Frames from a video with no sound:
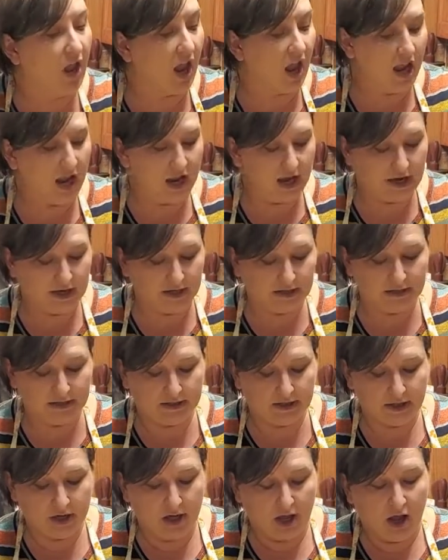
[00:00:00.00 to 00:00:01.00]
And
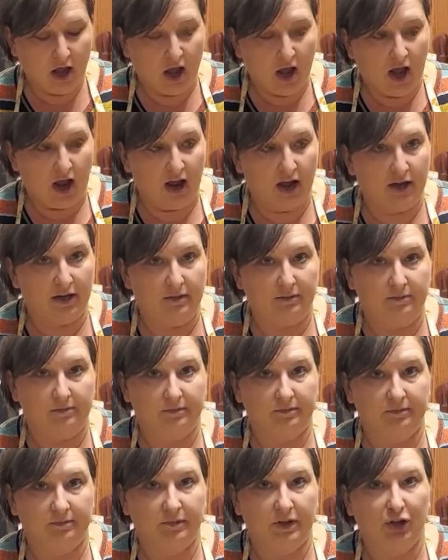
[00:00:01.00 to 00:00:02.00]

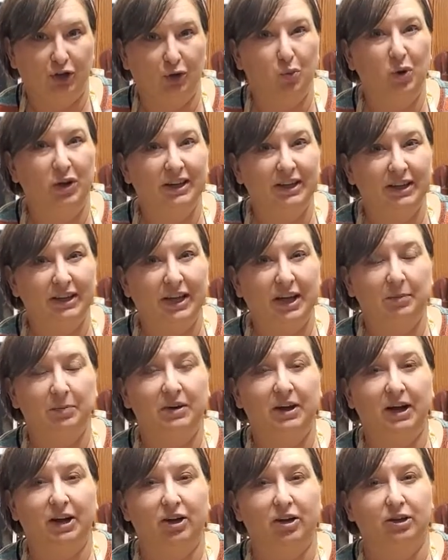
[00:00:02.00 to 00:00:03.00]
You want to keep
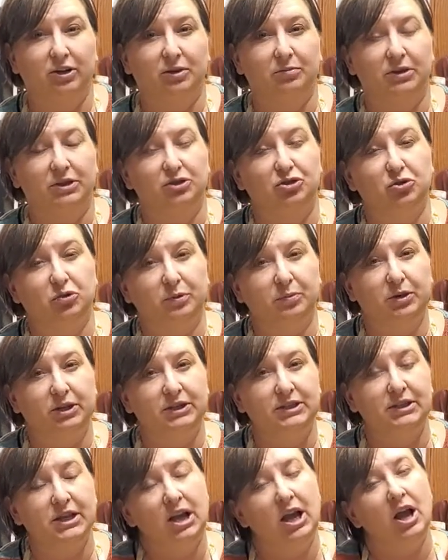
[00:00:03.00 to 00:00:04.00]
an eye on them because
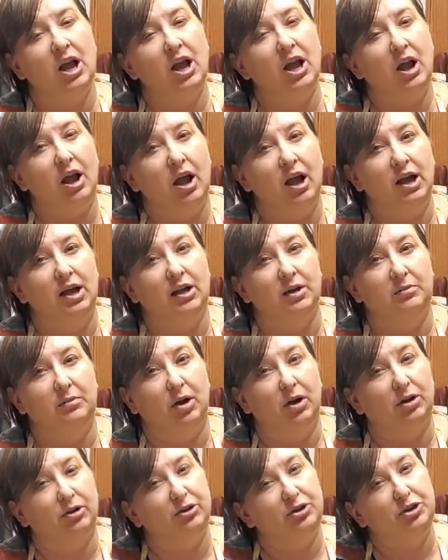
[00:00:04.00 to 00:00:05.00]
shortbreads
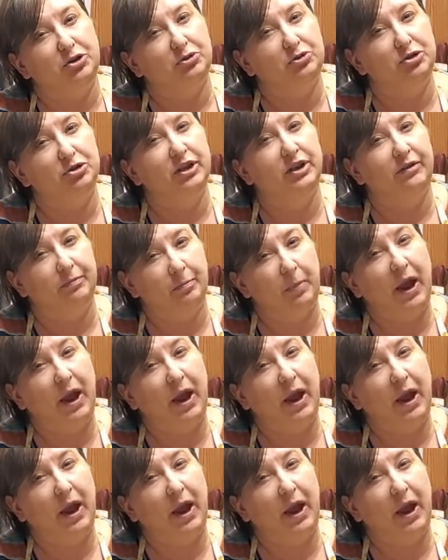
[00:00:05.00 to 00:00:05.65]
are usually a